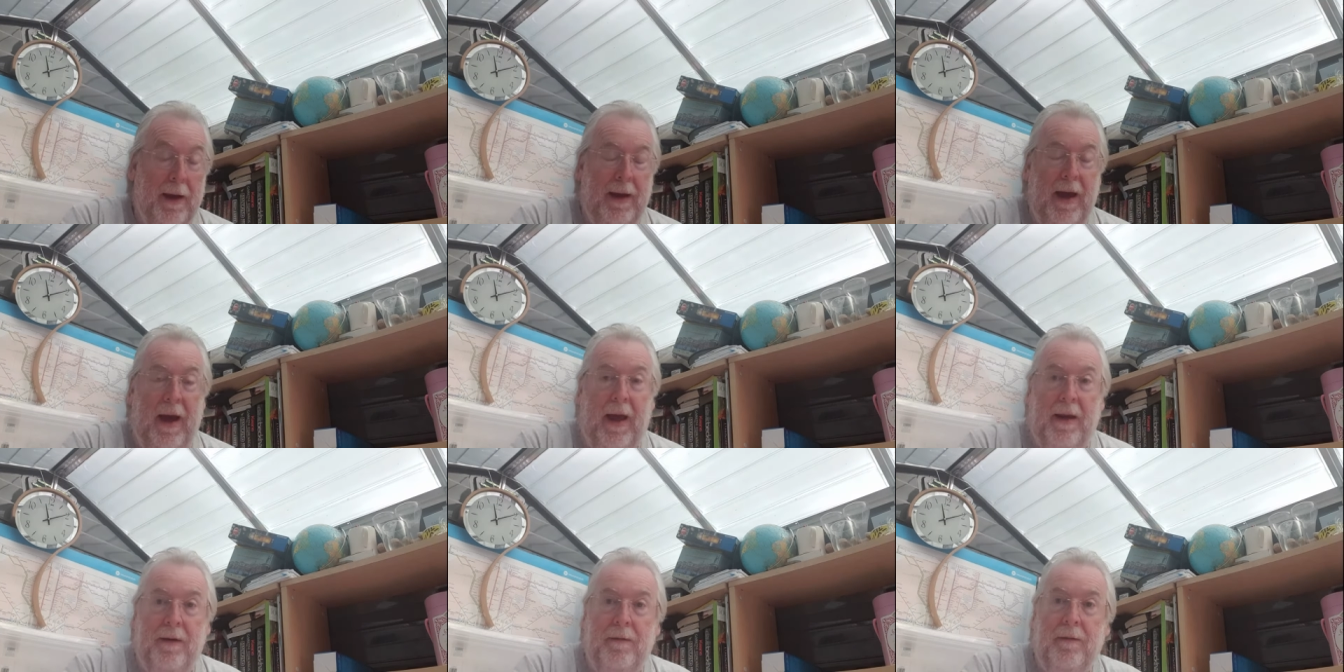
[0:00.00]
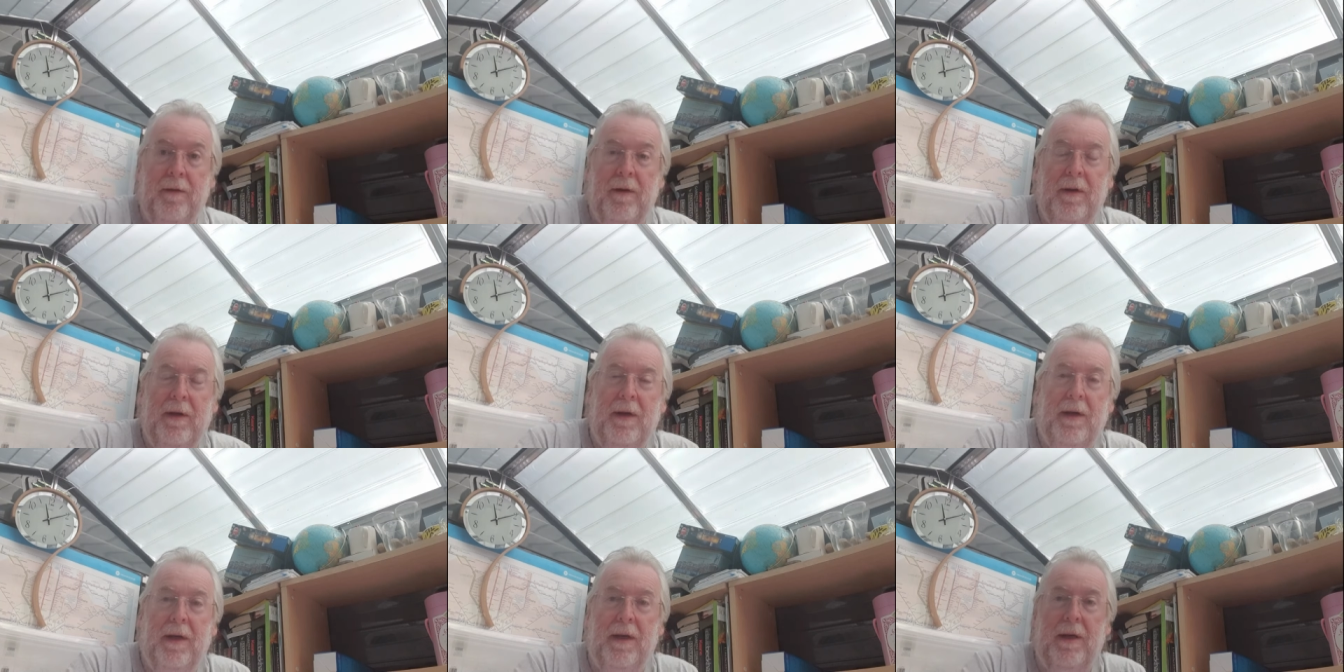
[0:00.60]
again
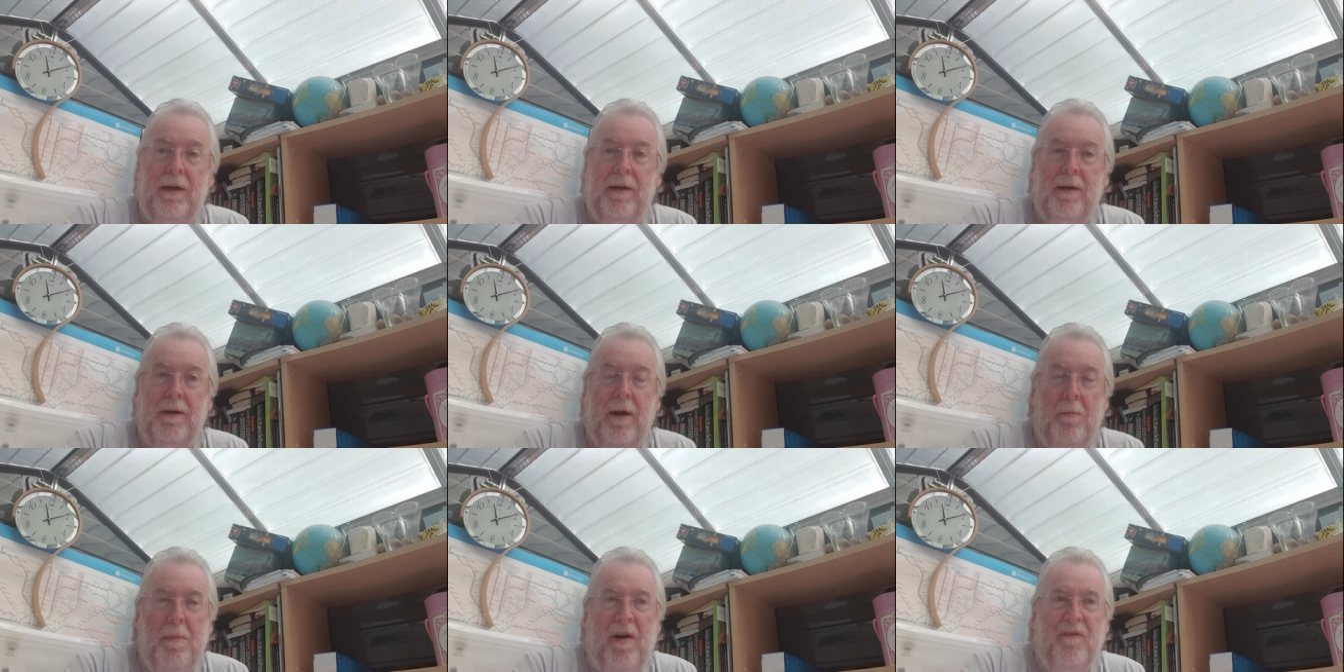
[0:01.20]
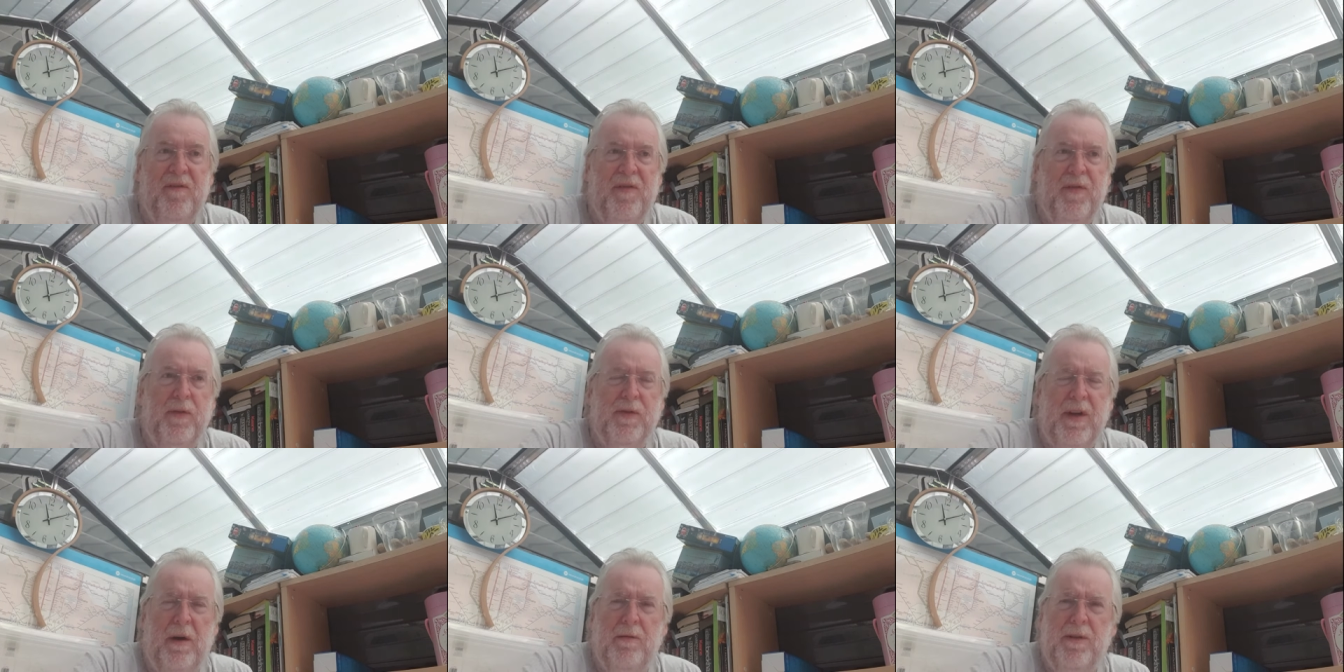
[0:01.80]
in a month or
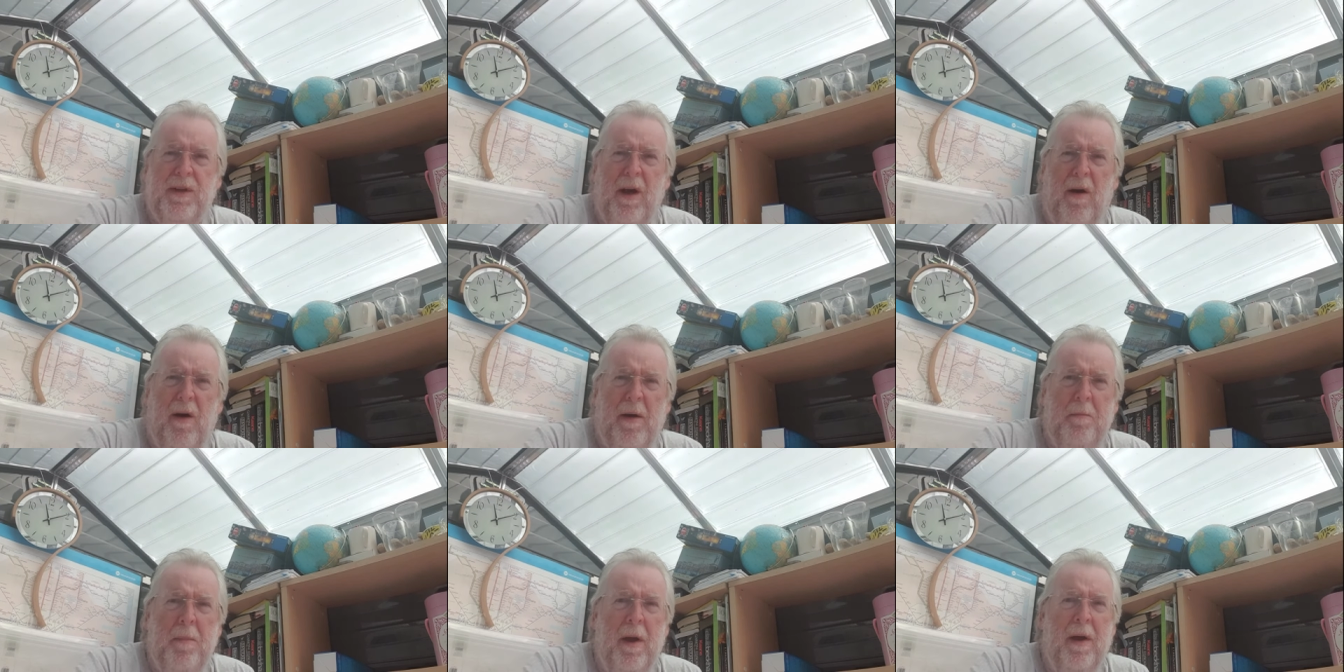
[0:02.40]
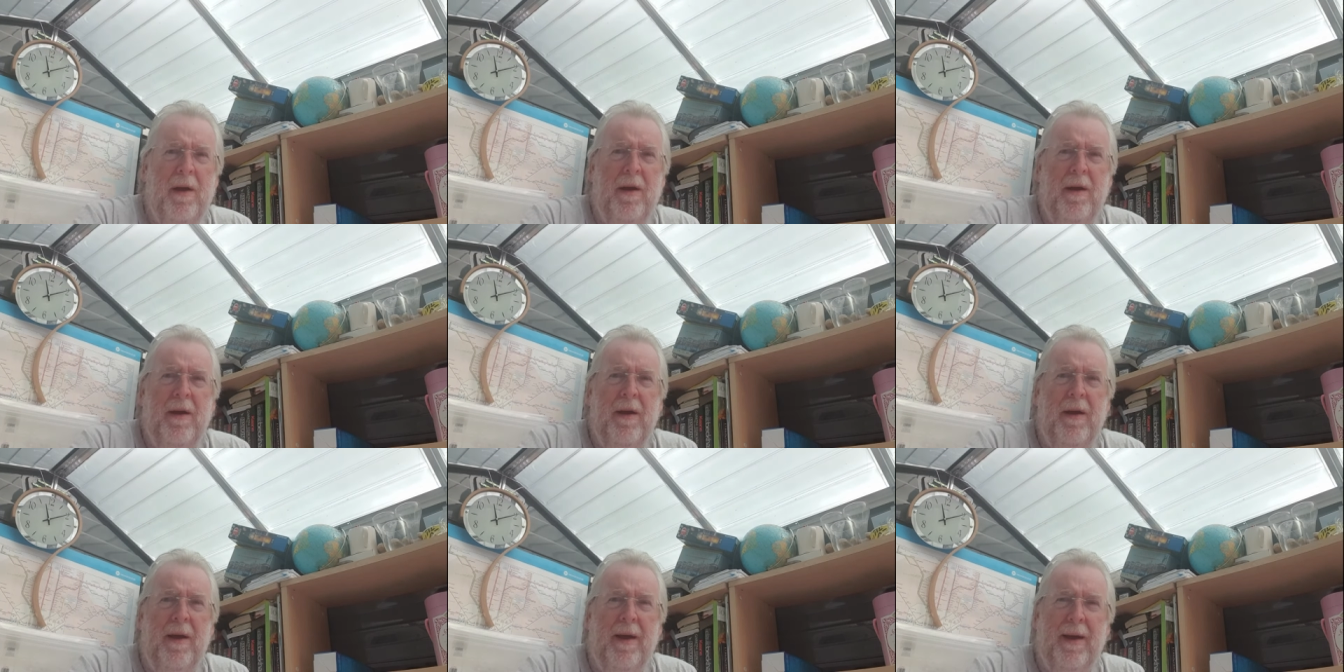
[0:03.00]
so's time
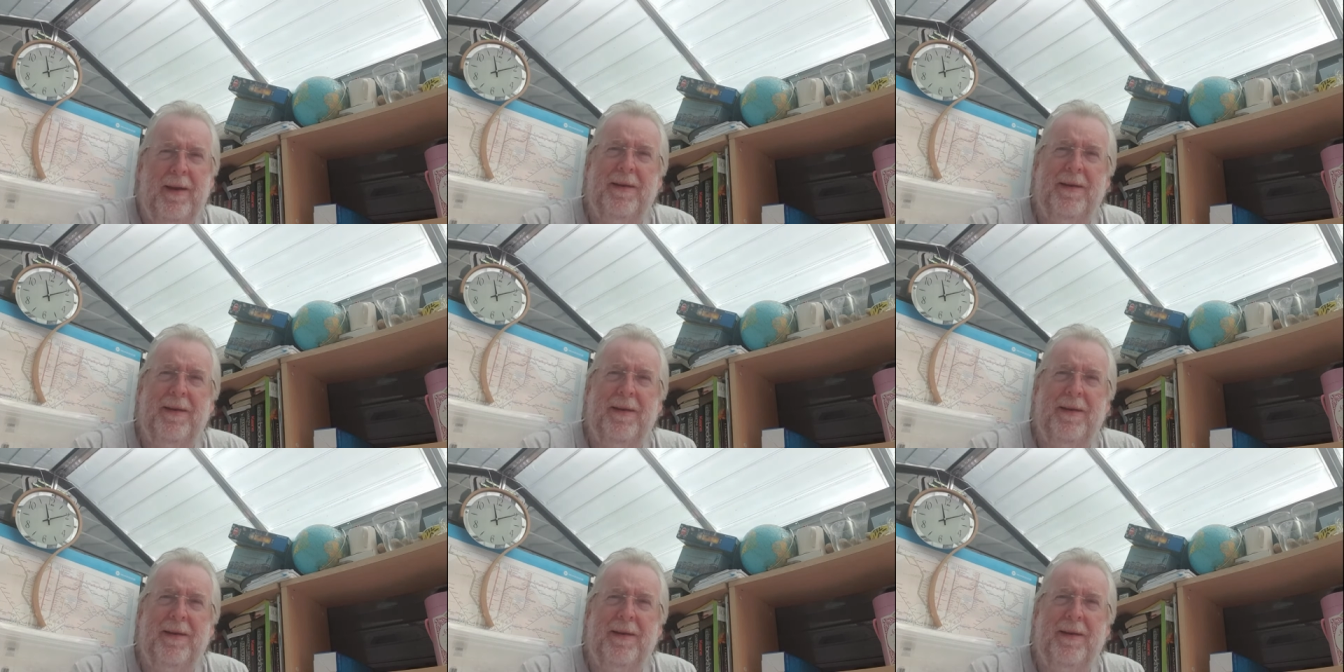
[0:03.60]
and